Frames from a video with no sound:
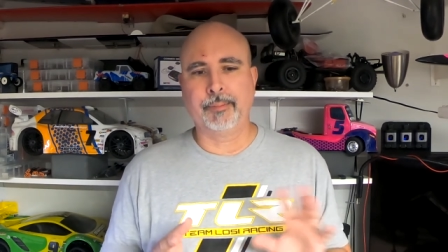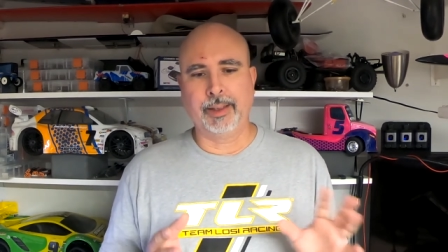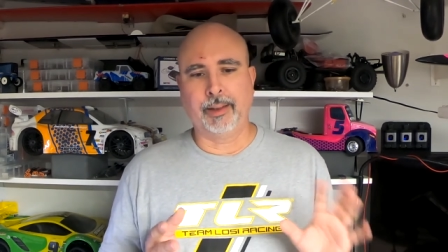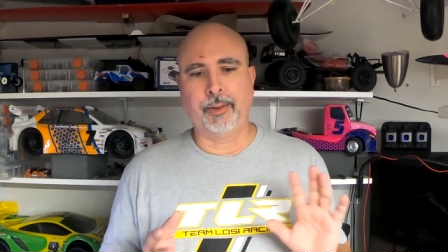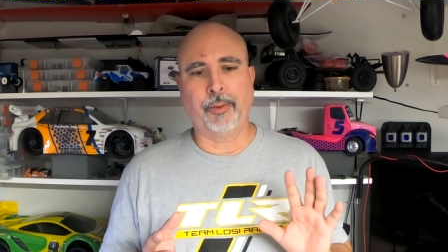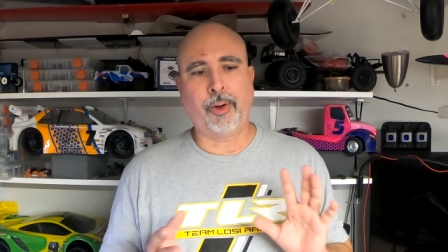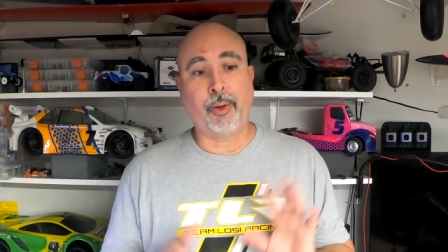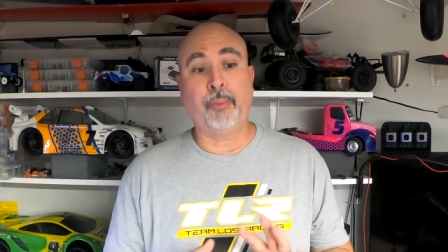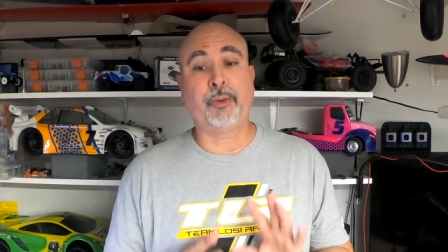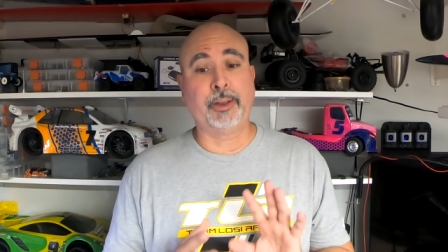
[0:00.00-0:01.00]
you know,
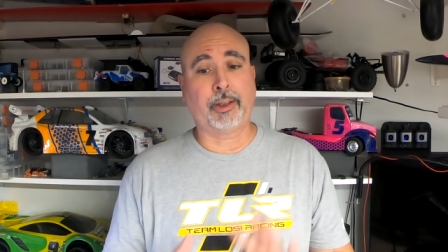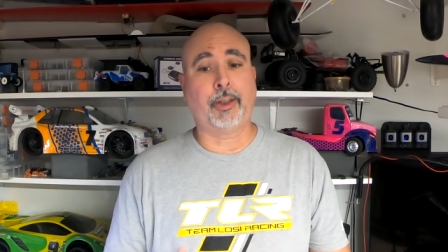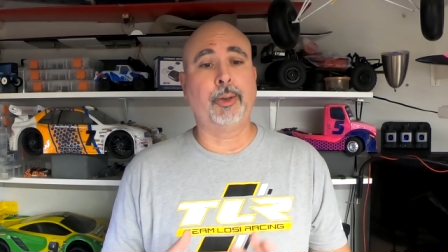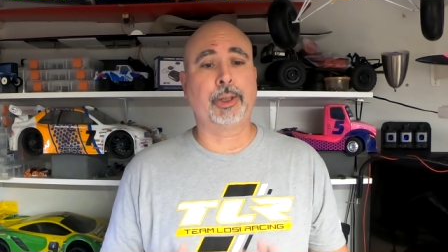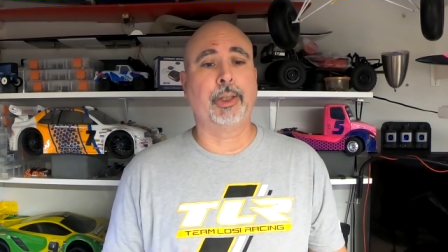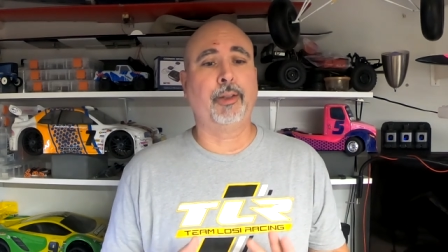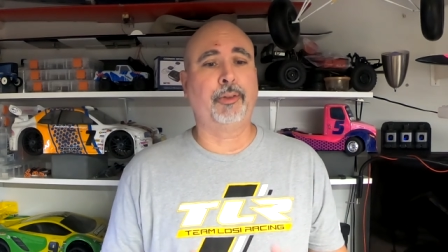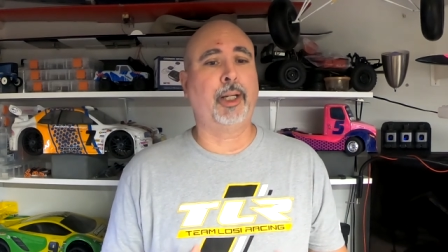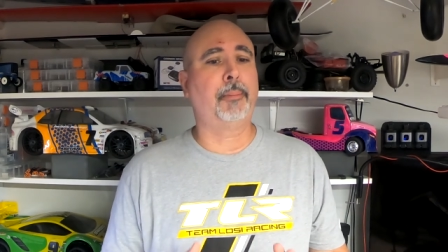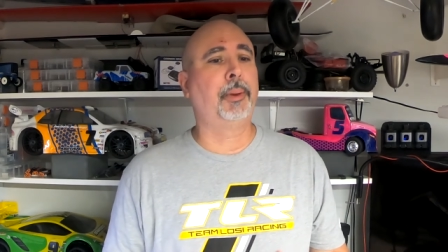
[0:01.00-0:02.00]
hopefully close enough
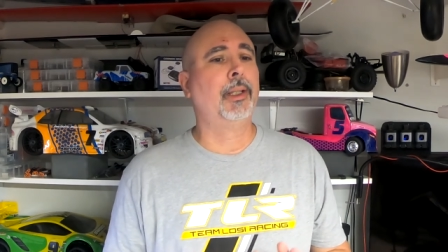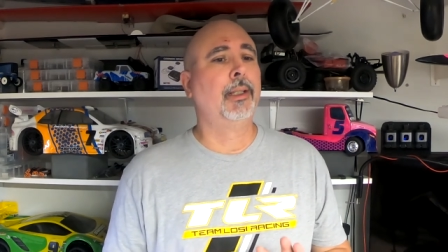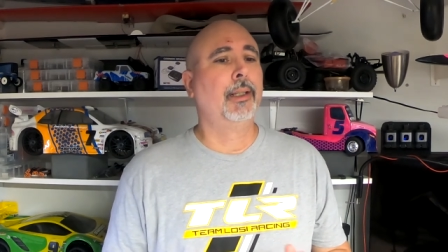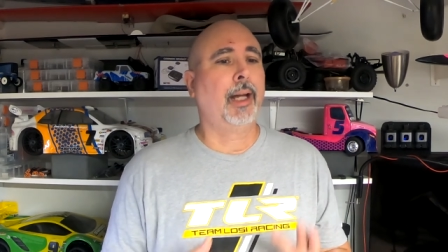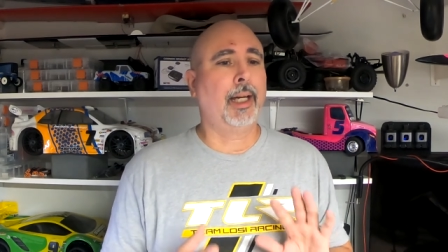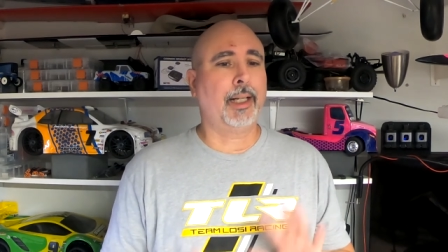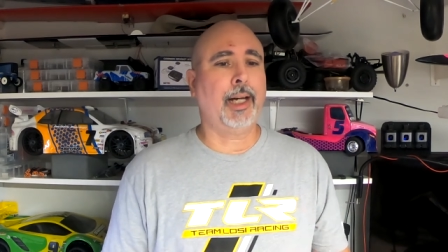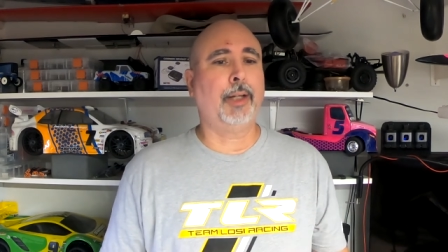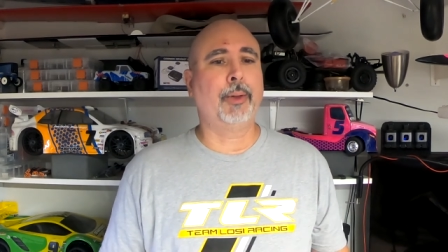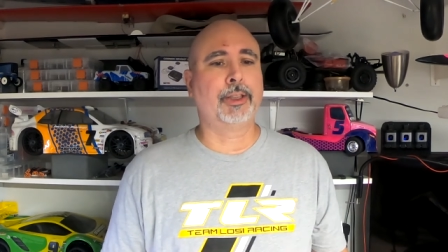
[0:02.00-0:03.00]
up at a
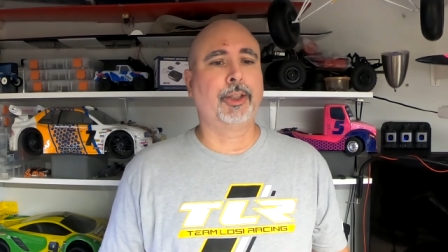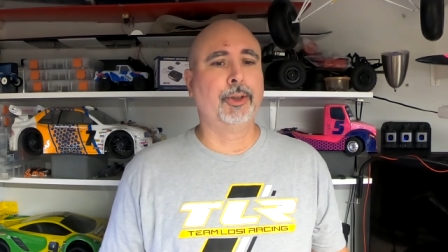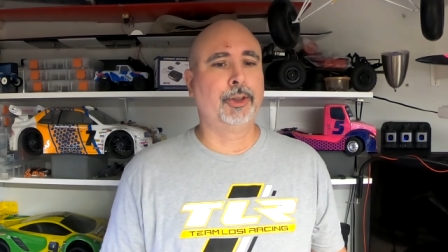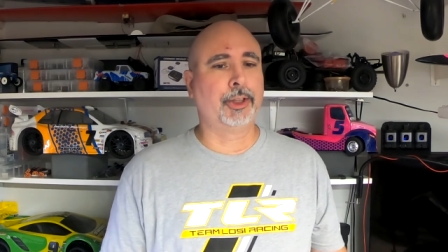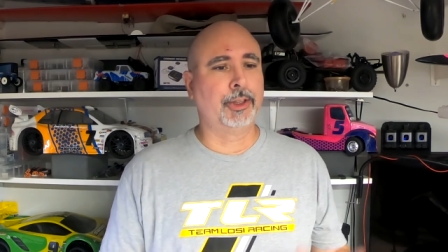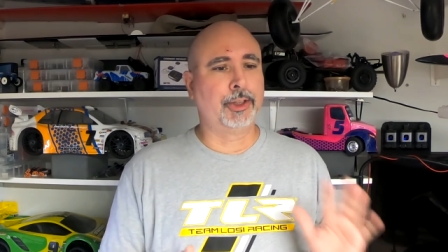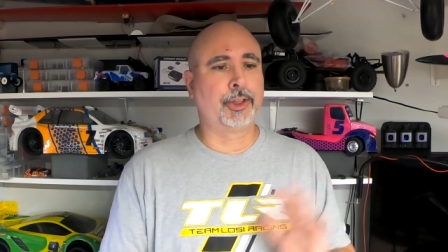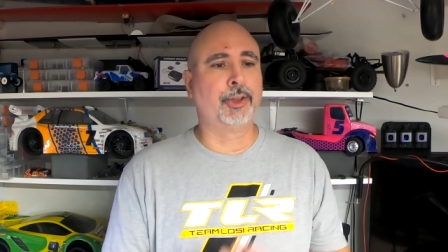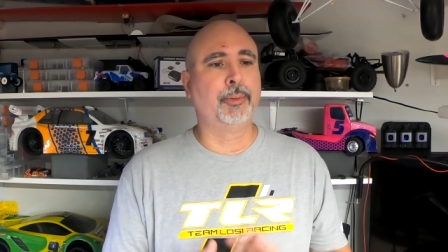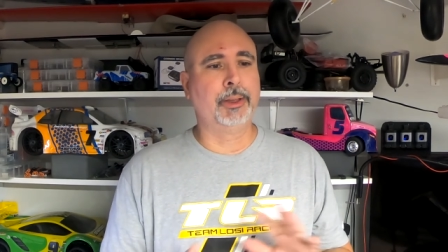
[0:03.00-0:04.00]
high resolution that
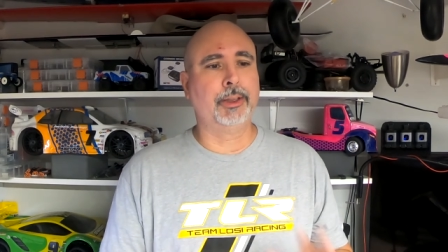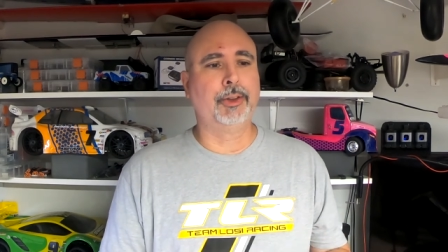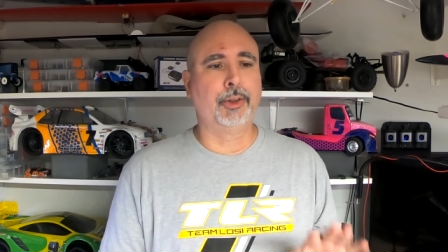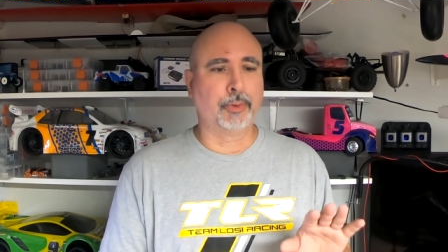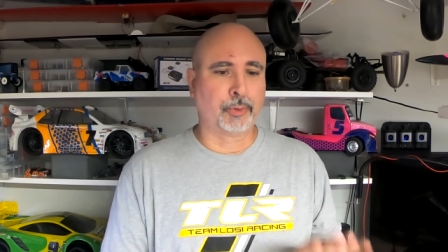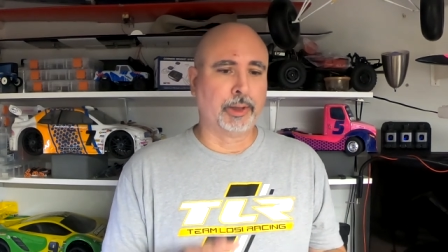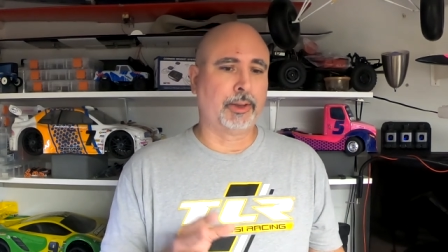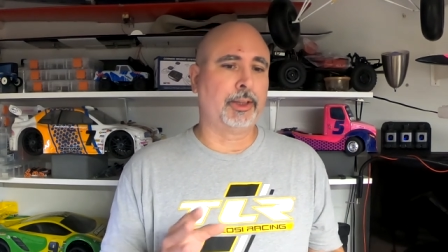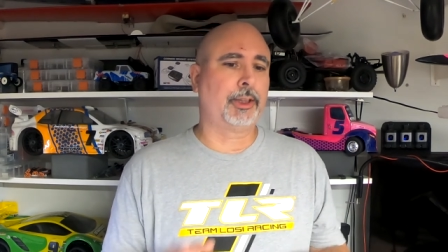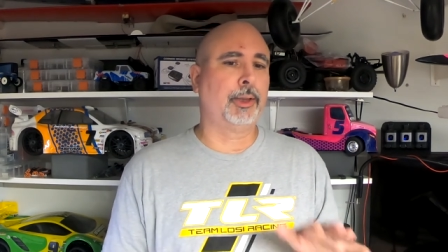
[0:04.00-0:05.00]
zoomed in, you can
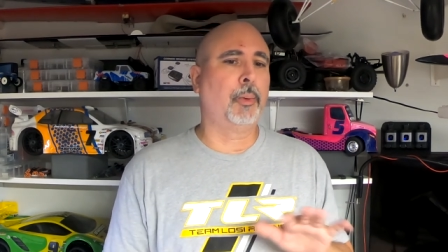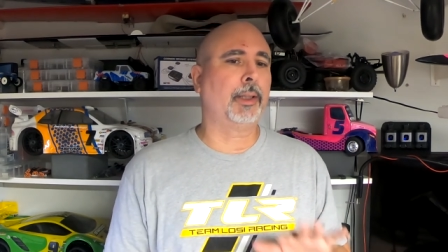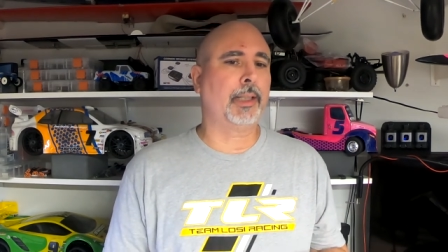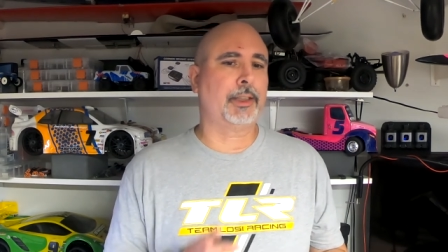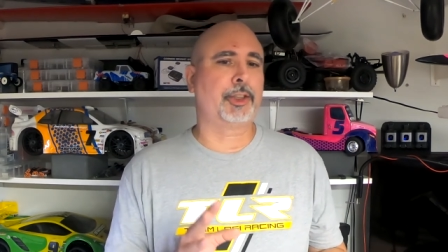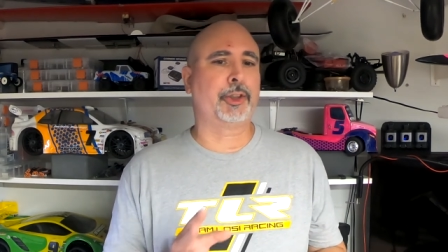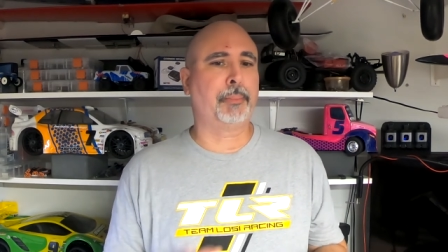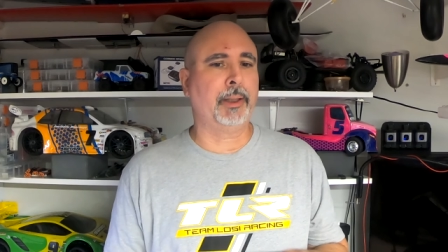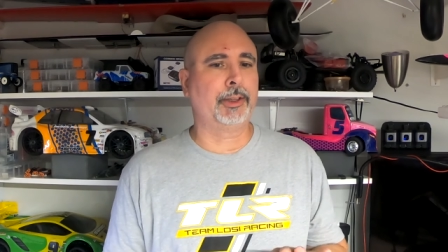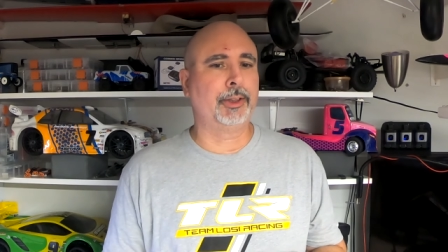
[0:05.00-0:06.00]
really see what that
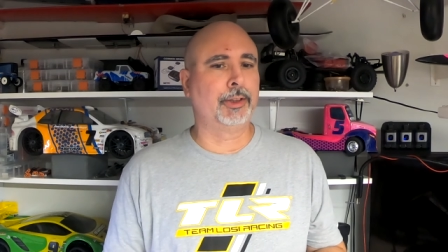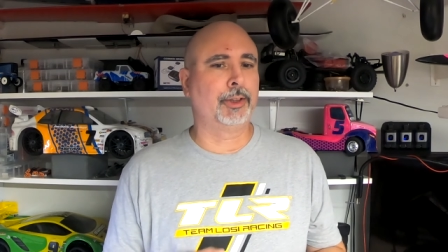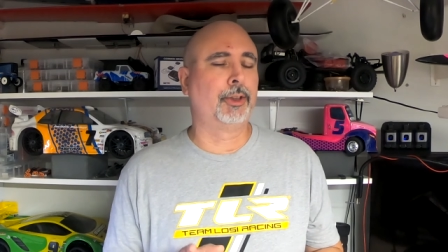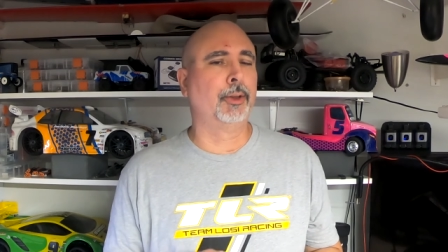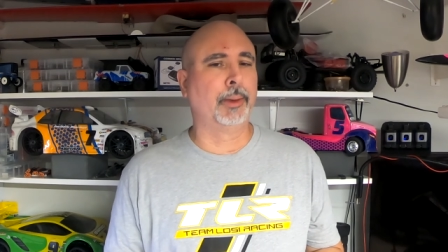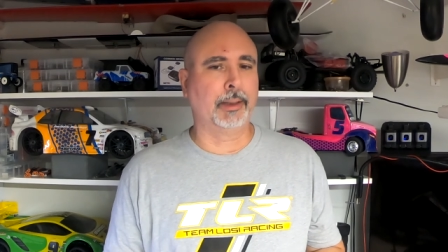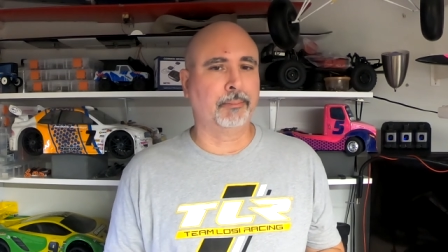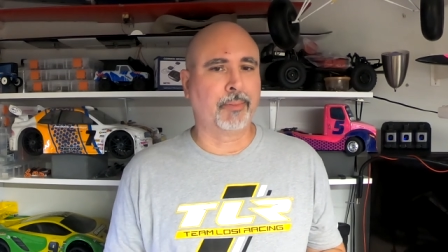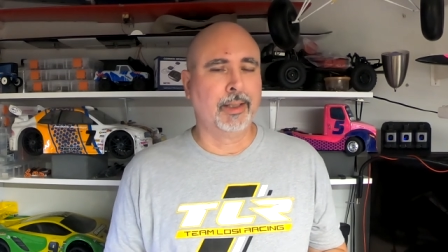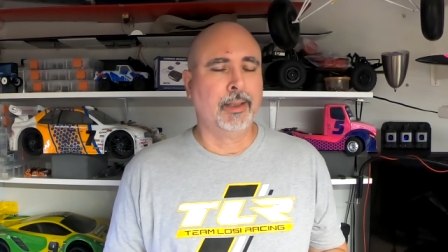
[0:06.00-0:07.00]
suspension is doing,